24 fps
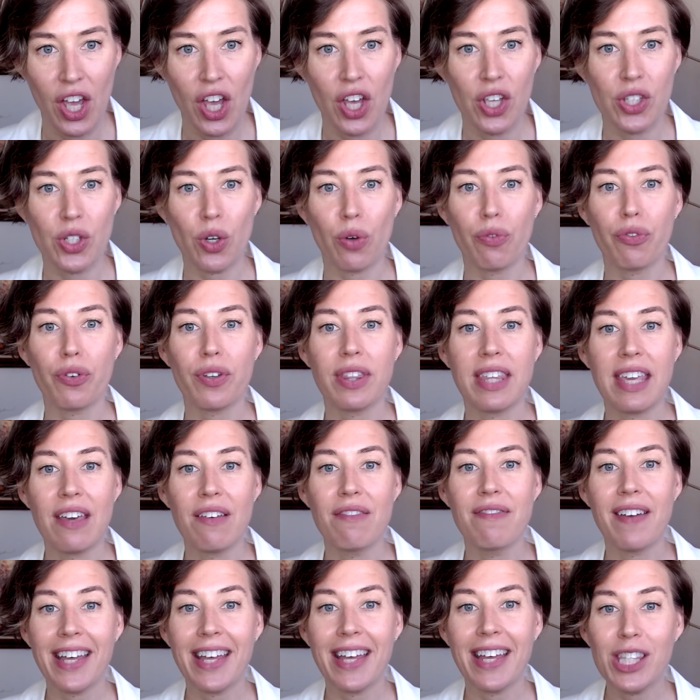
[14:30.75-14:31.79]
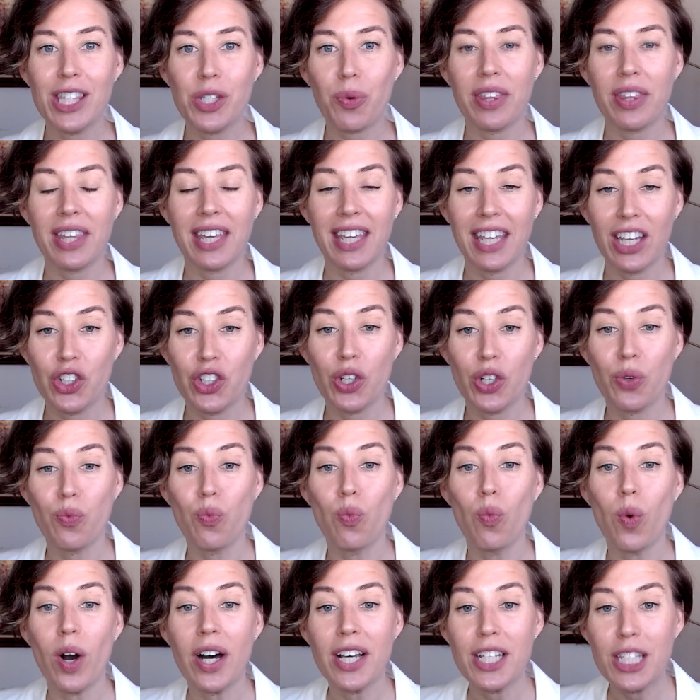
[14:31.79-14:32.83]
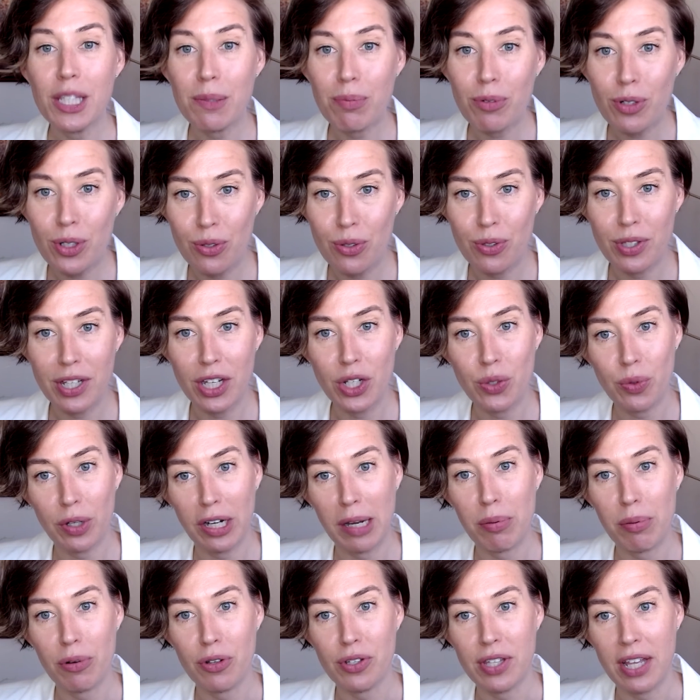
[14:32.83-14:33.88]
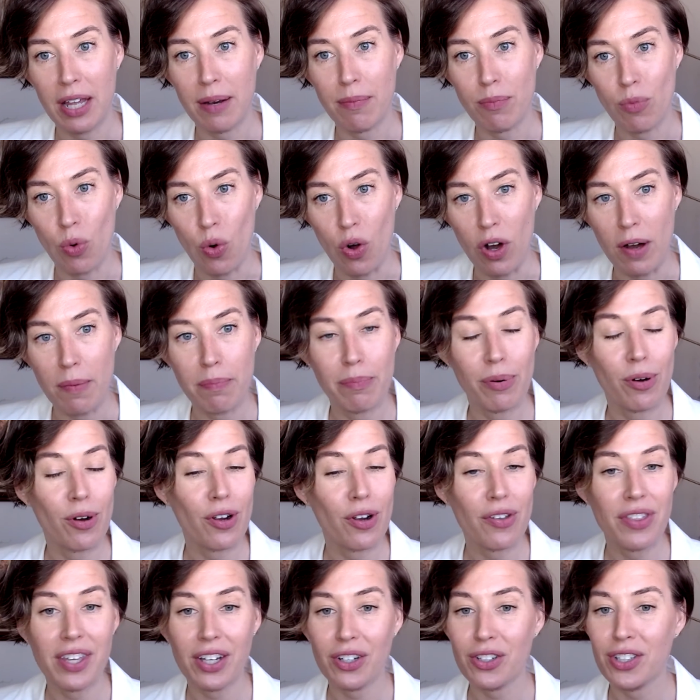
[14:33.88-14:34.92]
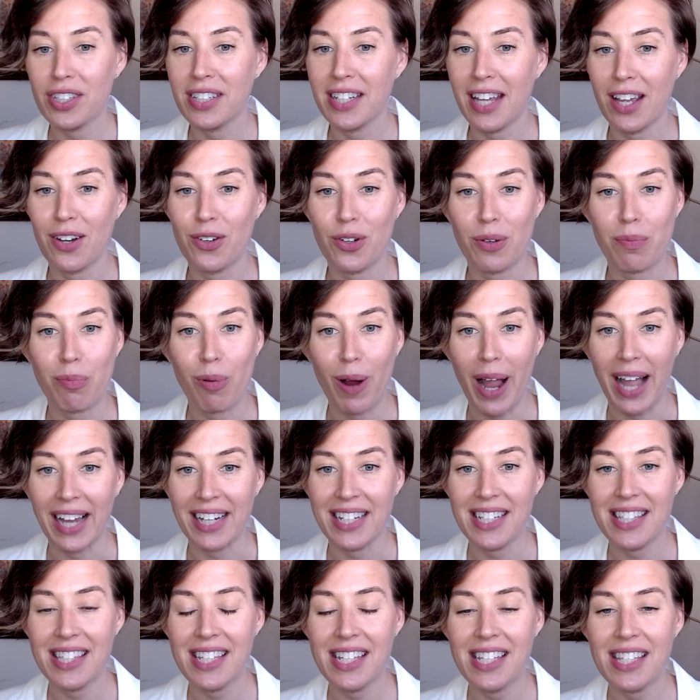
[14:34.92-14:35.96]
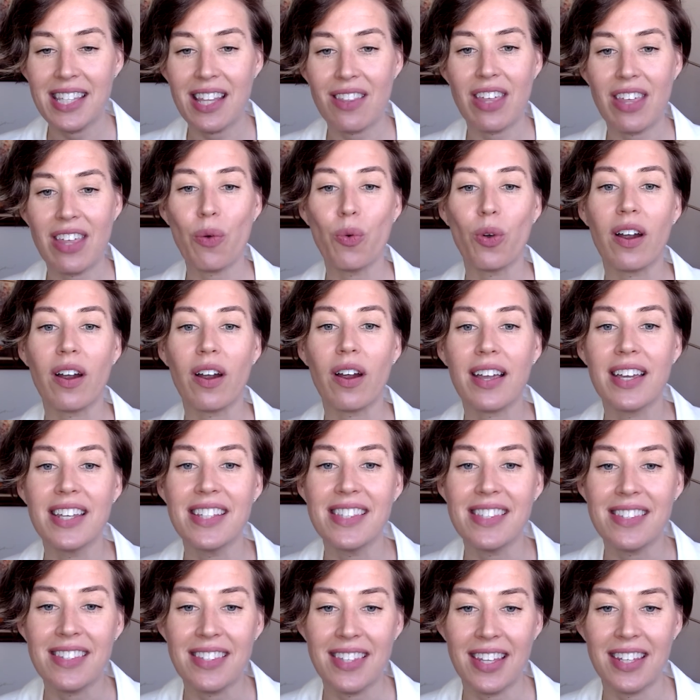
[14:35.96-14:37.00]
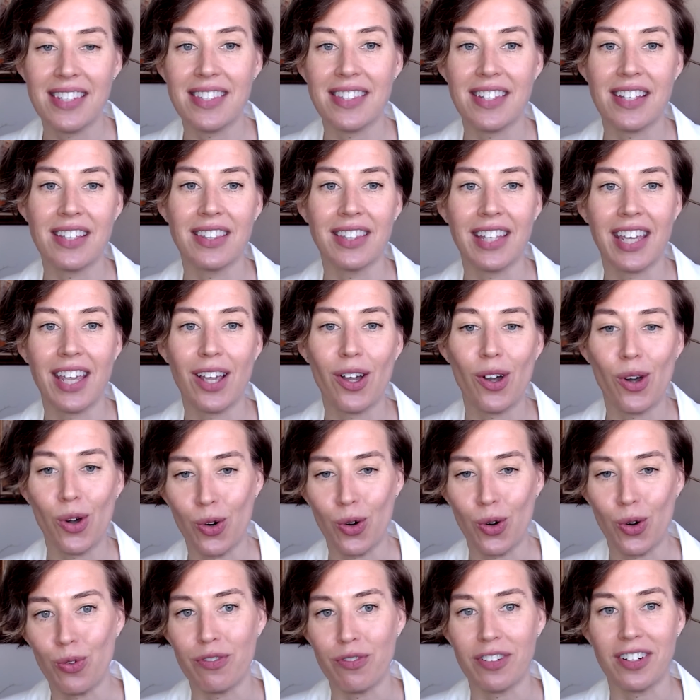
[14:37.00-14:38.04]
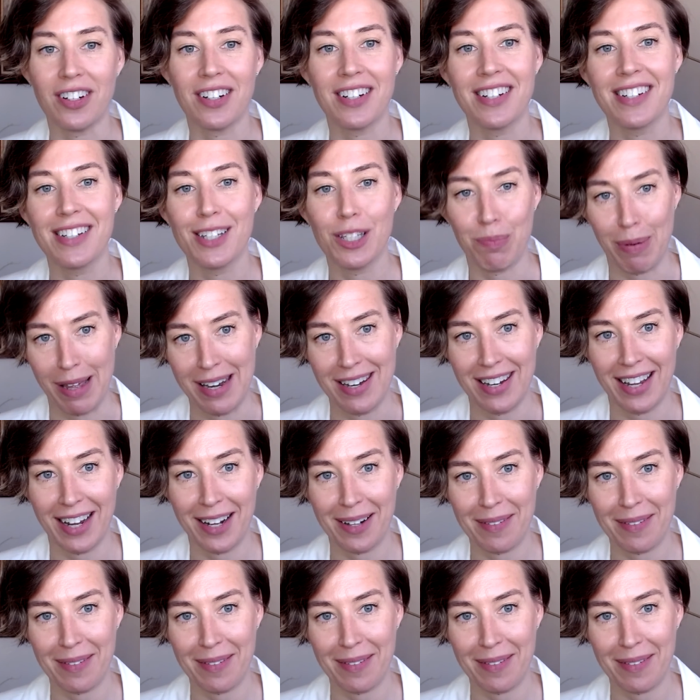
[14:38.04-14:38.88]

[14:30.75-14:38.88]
So for the events where the kitchen was producing 20% more per their standard practices, they were consistently overspending.